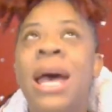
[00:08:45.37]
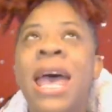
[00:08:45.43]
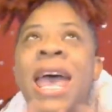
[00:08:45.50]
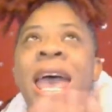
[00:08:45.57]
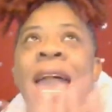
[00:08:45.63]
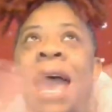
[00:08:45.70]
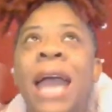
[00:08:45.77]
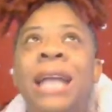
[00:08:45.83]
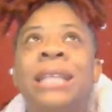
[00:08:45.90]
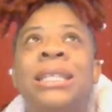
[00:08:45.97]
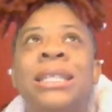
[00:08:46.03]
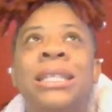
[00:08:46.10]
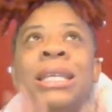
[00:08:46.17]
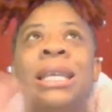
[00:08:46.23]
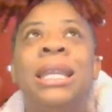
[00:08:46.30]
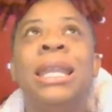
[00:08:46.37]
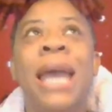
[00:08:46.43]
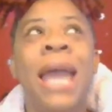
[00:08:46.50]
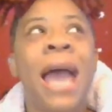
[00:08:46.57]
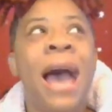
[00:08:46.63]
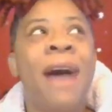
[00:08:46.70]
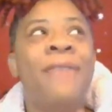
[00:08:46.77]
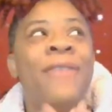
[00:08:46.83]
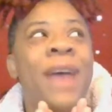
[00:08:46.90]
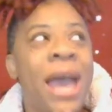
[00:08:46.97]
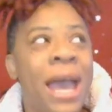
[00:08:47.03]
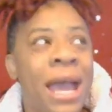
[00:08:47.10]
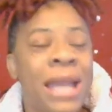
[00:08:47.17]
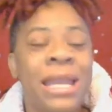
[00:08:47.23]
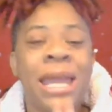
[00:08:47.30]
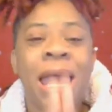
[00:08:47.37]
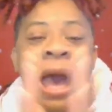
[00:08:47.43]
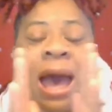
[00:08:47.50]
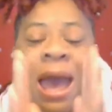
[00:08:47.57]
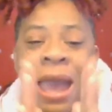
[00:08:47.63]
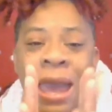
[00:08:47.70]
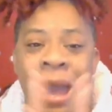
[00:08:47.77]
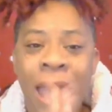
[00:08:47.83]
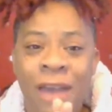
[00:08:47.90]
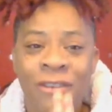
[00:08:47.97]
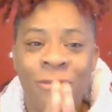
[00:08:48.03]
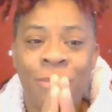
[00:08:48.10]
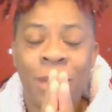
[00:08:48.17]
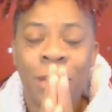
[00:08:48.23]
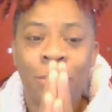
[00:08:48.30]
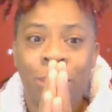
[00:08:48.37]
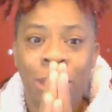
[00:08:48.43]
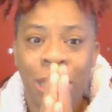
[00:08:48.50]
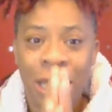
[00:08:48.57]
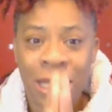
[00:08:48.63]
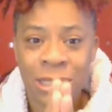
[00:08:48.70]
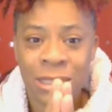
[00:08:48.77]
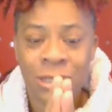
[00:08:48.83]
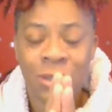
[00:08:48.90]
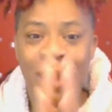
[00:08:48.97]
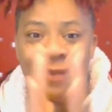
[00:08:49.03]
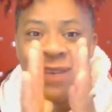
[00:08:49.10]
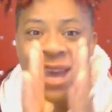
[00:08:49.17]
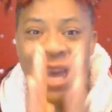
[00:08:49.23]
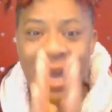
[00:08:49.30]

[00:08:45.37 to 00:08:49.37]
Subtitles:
Excellent. I have been blessed to have